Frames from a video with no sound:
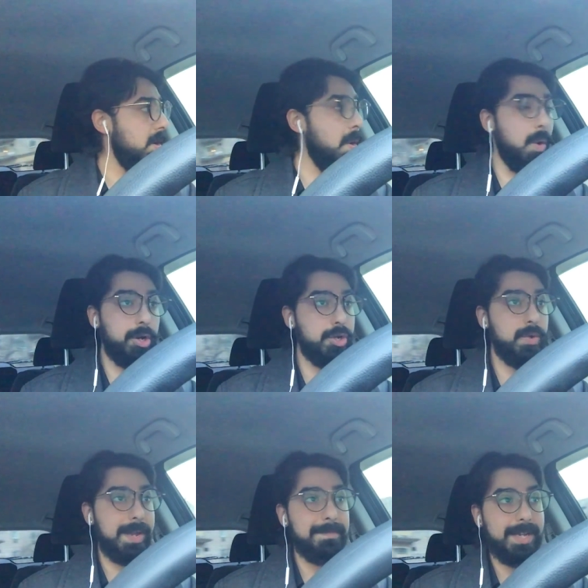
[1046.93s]
or
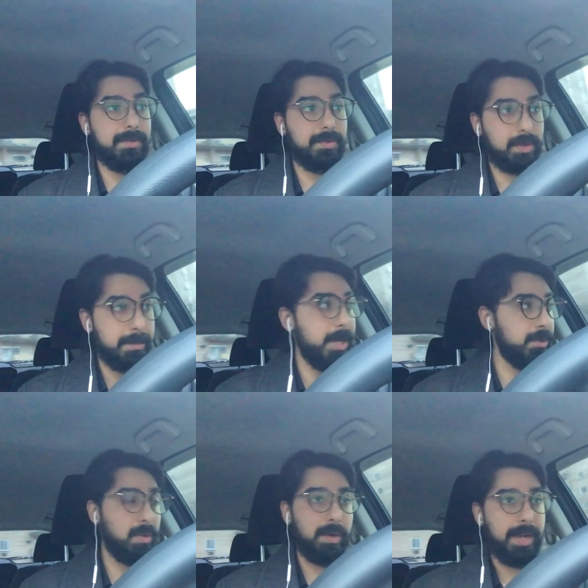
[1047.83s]
you can be
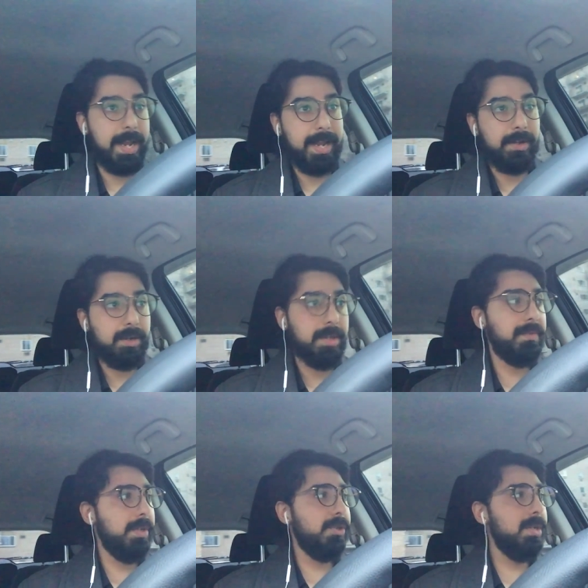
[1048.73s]
discriminatory in your
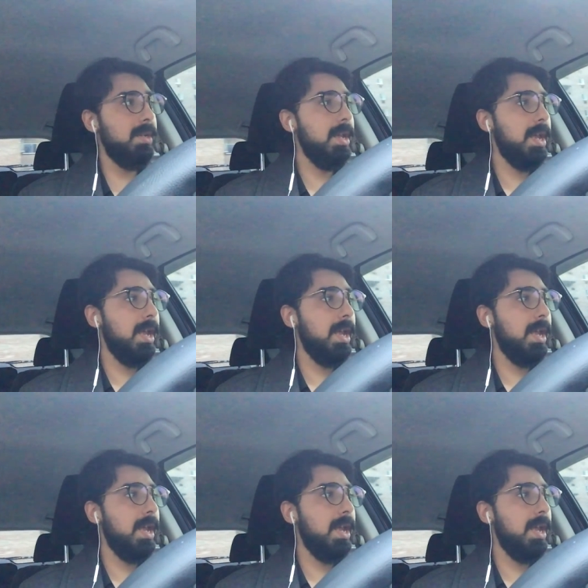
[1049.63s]
decision.